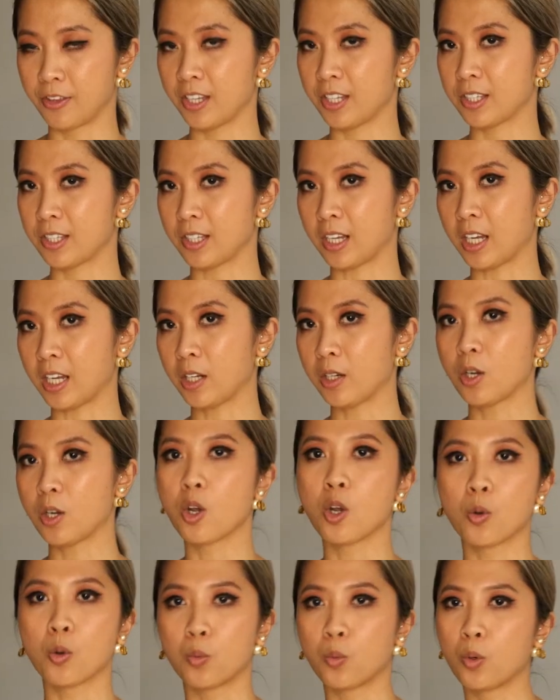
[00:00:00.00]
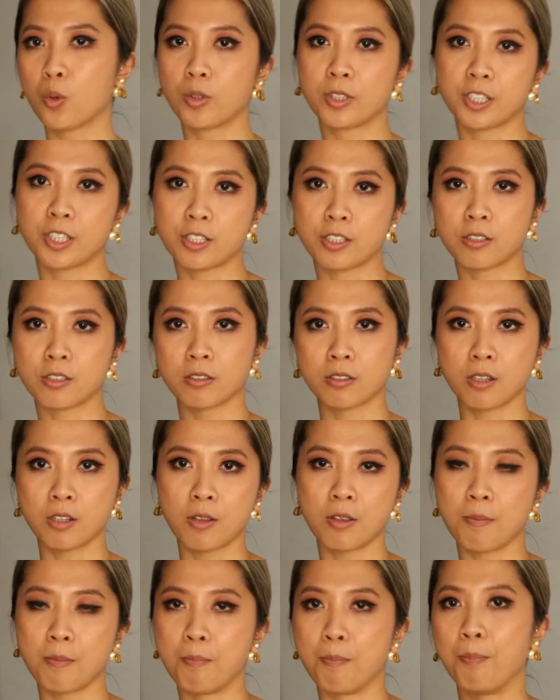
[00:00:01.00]
This thing will just
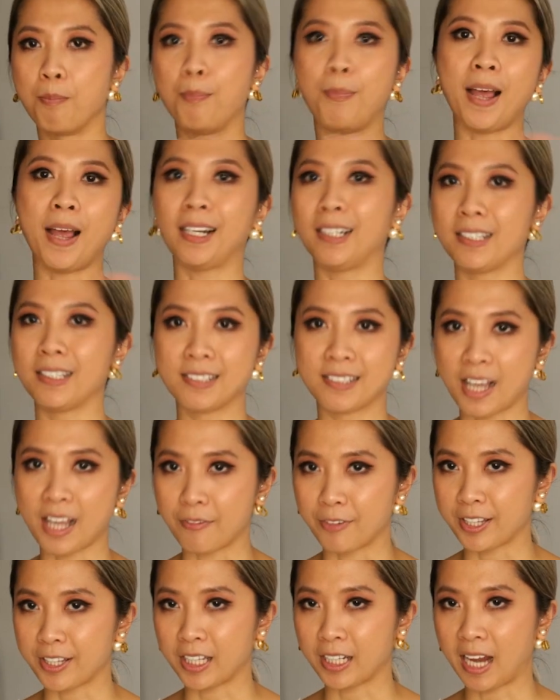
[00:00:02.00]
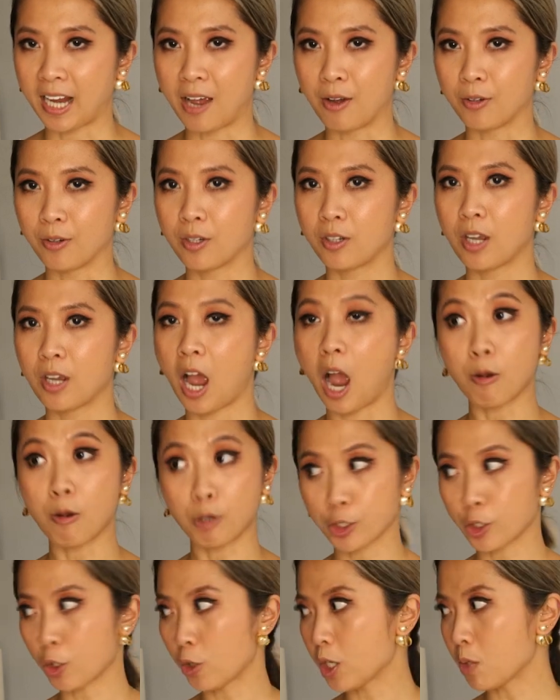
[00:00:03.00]
balance everything out. I'll
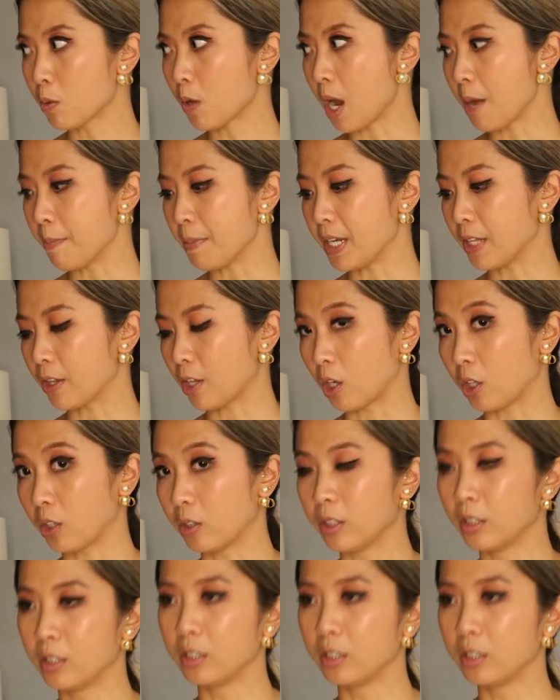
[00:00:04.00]
show you what I mean though.